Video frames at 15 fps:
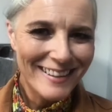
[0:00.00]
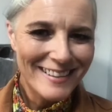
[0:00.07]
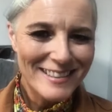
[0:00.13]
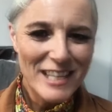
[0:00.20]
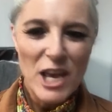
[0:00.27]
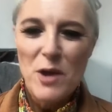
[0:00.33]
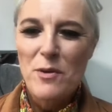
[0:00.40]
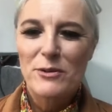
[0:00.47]

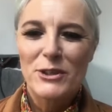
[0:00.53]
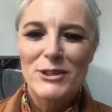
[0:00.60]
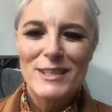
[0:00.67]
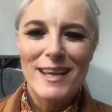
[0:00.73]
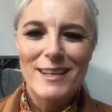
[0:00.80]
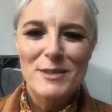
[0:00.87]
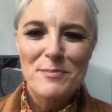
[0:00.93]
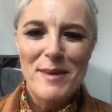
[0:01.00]
So I've just
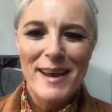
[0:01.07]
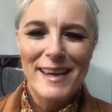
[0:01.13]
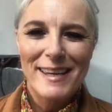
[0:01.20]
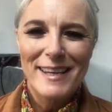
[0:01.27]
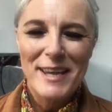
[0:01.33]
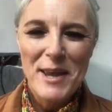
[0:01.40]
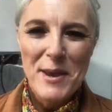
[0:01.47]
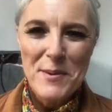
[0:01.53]
had my
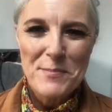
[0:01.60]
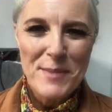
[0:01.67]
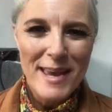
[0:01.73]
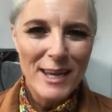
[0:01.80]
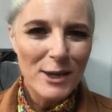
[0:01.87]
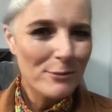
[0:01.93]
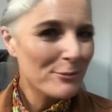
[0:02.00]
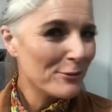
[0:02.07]

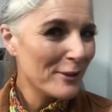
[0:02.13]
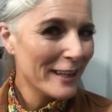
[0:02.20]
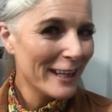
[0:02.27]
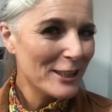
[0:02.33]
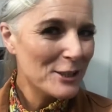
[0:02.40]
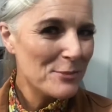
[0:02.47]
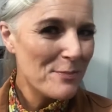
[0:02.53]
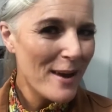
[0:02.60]
makeup
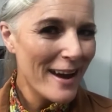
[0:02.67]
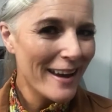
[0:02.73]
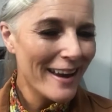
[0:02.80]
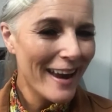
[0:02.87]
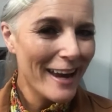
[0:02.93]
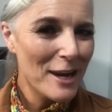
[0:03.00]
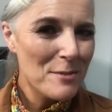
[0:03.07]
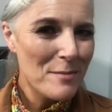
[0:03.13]
finished by
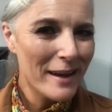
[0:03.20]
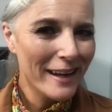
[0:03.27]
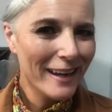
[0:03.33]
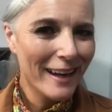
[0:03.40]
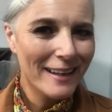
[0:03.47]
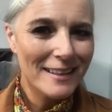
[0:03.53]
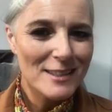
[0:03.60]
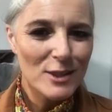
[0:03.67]

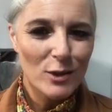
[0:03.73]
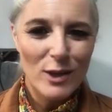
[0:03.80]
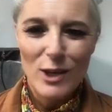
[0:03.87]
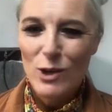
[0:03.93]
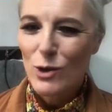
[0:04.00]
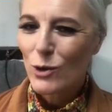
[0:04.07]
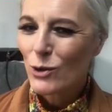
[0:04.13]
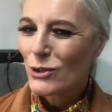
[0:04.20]
Amy and it's
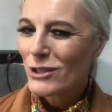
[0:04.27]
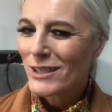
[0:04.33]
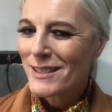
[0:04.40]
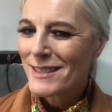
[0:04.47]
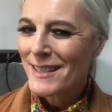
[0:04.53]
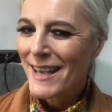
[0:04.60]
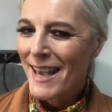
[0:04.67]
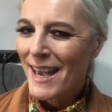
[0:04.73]
looking
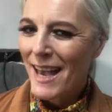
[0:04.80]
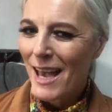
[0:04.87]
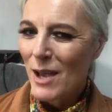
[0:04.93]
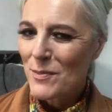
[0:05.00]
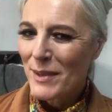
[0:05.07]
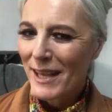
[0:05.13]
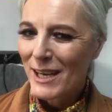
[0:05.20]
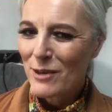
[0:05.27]
gorgeous.
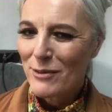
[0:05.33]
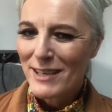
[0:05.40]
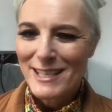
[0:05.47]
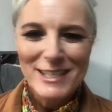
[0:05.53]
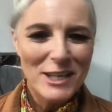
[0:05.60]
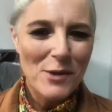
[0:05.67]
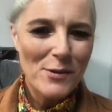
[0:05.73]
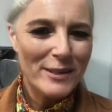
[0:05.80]
I'm getting ready
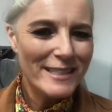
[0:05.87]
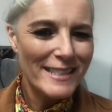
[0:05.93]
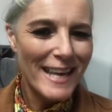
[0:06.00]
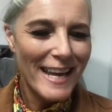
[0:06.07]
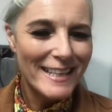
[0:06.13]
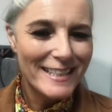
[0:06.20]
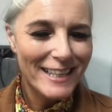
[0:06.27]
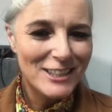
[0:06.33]
to go on
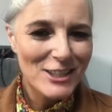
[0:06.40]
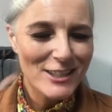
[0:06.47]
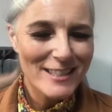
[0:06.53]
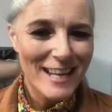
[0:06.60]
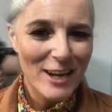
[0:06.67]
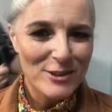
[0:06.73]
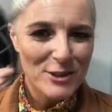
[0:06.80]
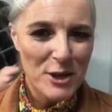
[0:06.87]
set. I'm just
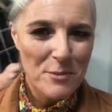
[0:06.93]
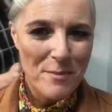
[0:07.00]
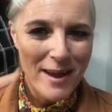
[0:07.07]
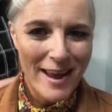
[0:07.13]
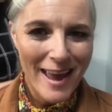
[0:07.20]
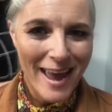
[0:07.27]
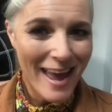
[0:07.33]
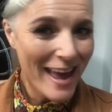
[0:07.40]
now doing
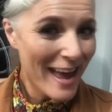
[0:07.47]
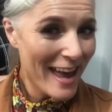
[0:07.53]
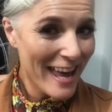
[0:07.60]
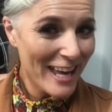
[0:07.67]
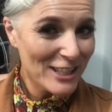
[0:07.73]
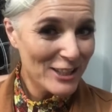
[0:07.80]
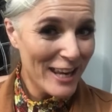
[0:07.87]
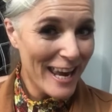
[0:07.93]
my hair.
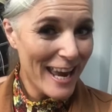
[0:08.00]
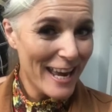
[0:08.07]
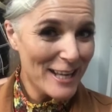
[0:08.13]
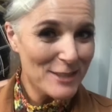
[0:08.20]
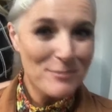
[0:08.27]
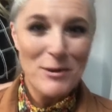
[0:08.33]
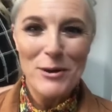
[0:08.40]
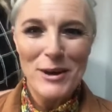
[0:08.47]
Here she
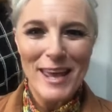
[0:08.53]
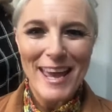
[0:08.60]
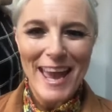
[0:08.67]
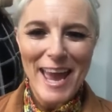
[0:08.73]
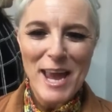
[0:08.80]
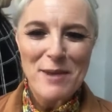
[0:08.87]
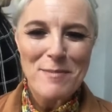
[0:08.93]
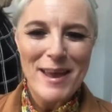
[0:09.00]
is.
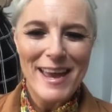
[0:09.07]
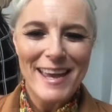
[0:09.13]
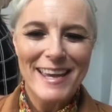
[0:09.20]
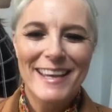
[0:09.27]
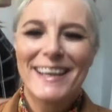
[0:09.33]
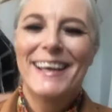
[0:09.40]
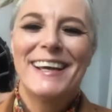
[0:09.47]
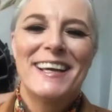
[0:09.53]
Morning, Amy.